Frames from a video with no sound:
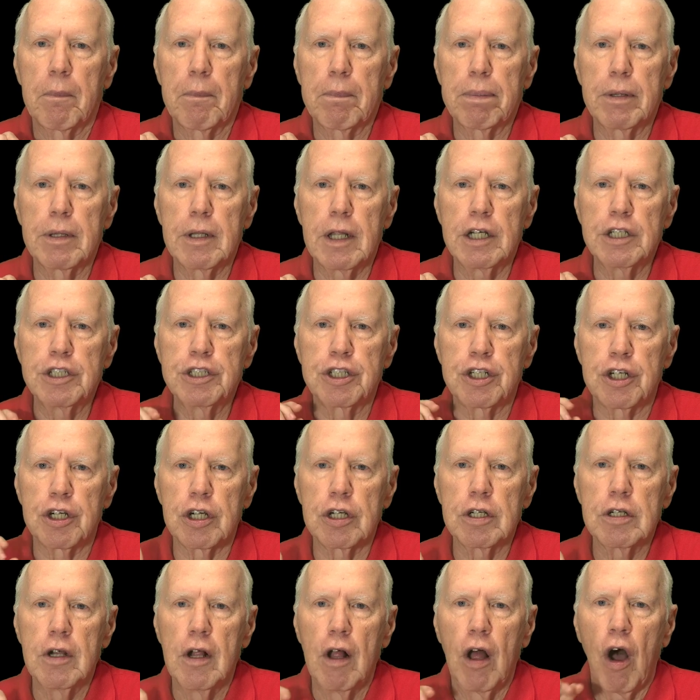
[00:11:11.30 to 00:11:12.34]

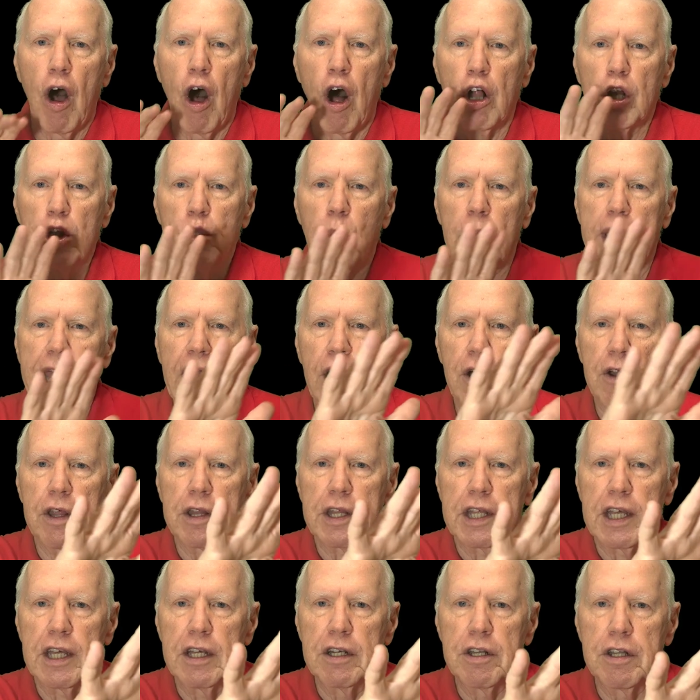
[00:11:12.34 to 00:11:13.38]
plunger all the way out at
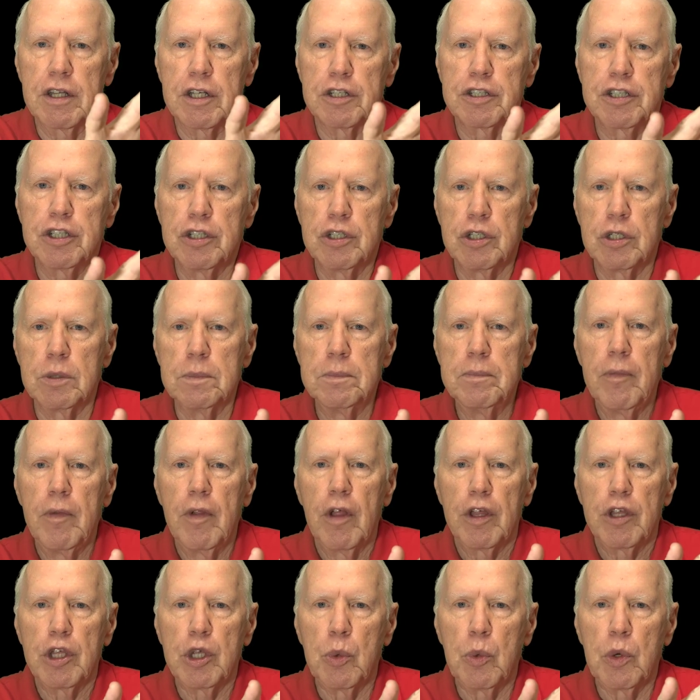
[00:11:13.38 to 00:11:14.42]
the end of the tube.
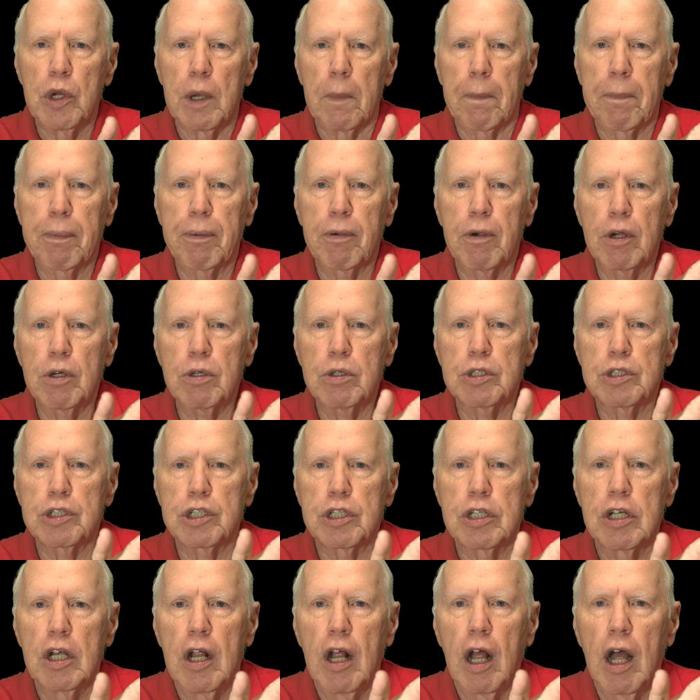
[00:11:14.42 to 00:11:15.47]
You would
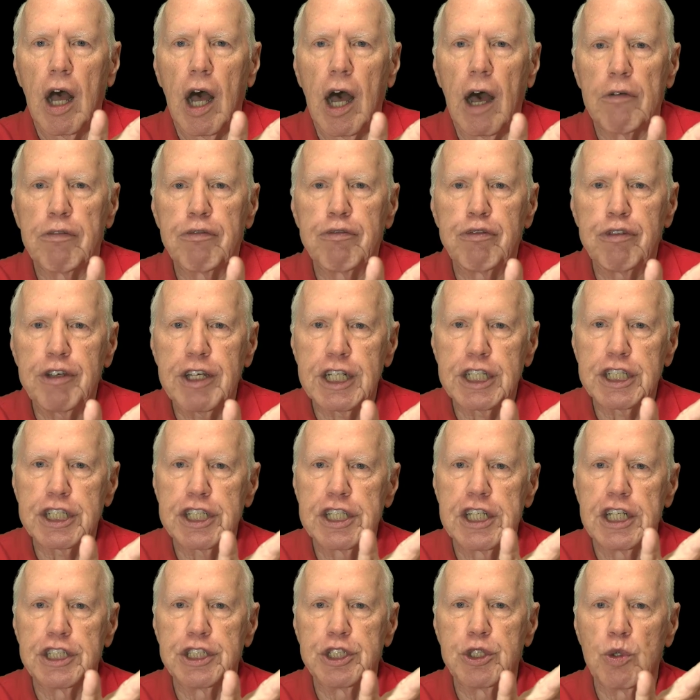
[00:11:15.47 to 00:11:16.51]
approach a fish
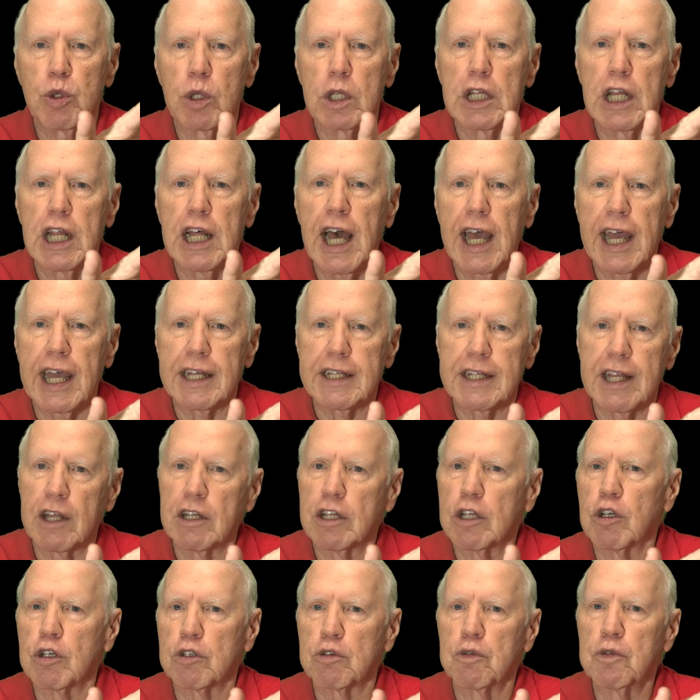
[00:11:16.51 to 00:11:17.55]
that you like that
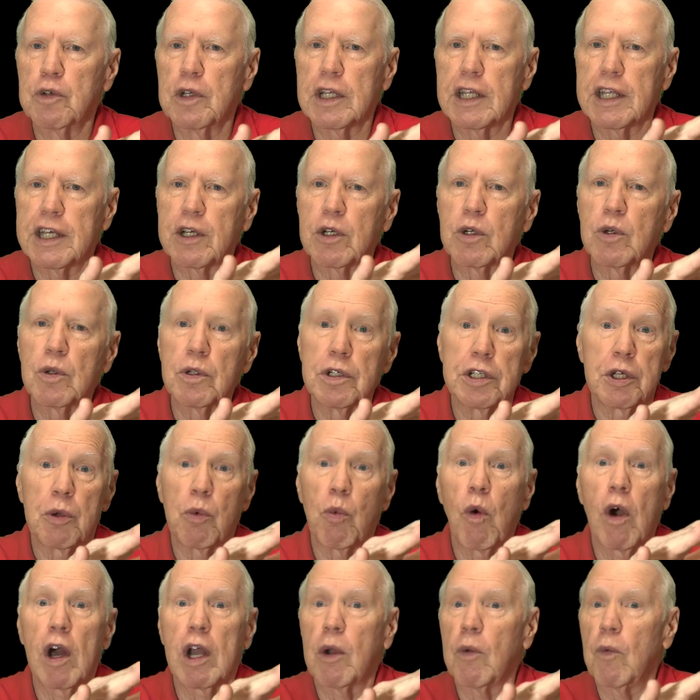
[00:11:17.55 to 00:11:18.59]
looked really cool and you
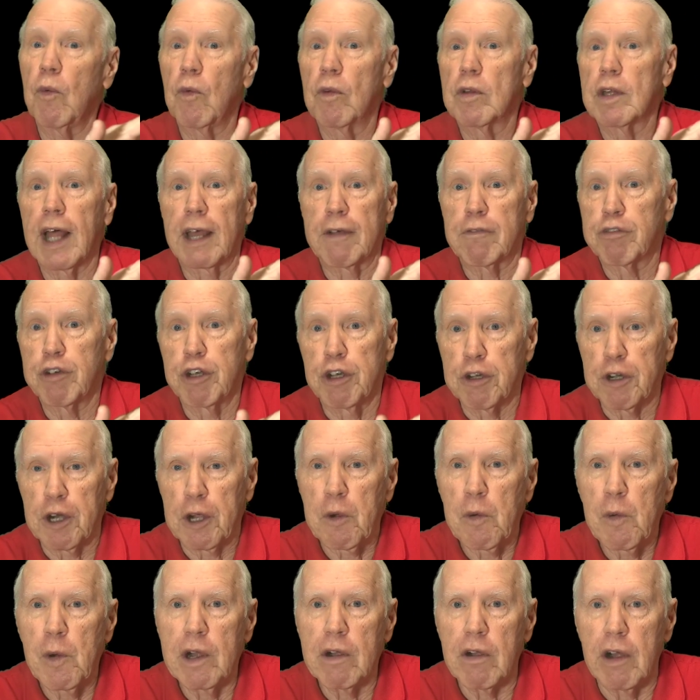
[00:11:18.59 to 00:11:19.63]
wanted, like for your
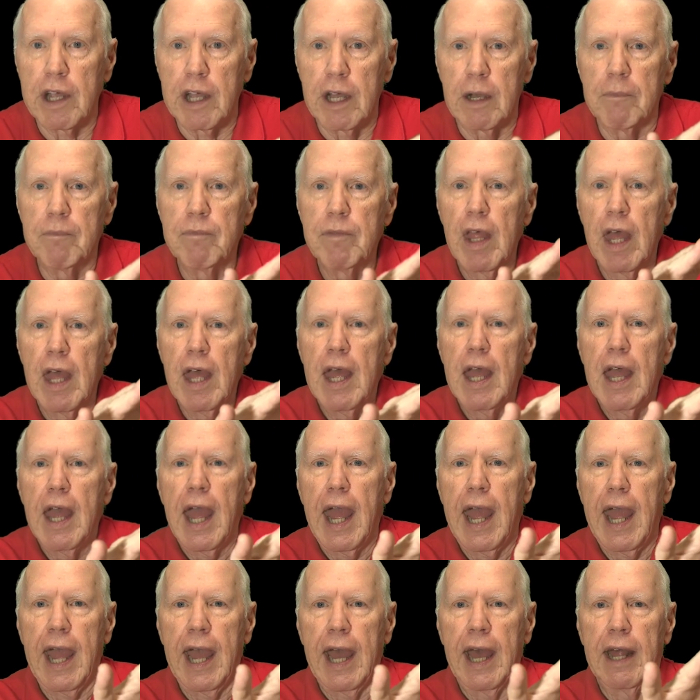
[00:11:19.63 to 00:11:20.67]
aquarium.
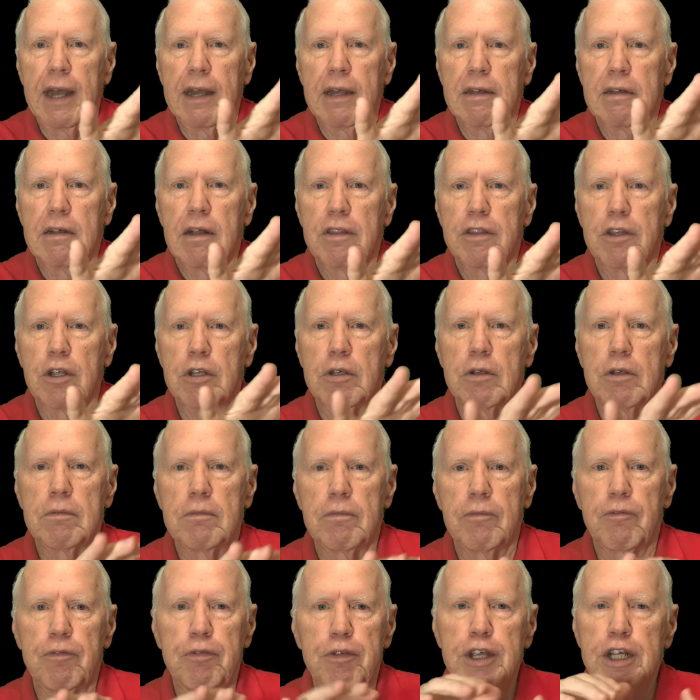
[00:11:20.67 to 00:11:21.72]
And the
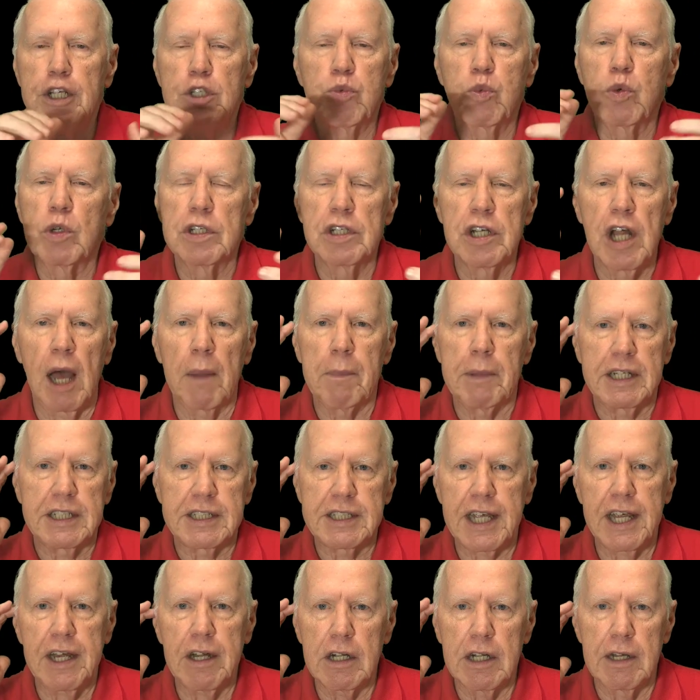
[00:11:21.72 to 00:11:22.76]
fish would not be
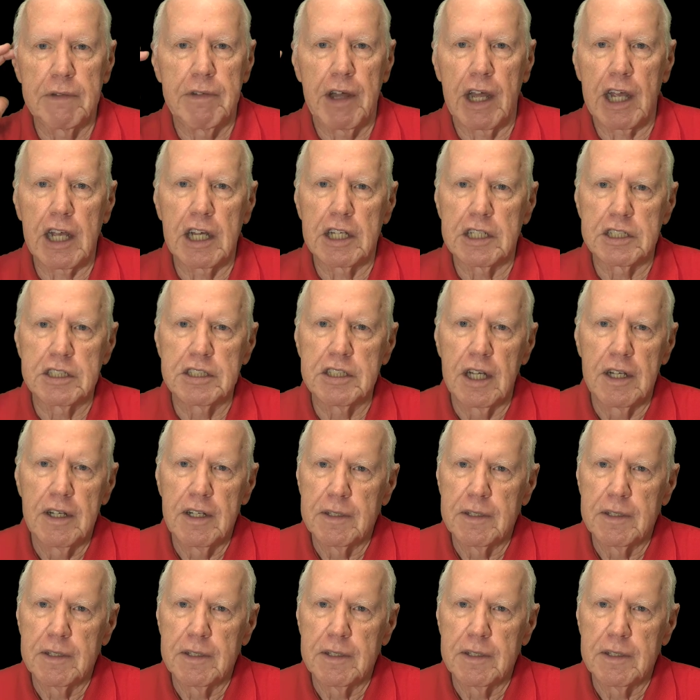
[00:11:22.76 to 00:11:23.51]
scared of it because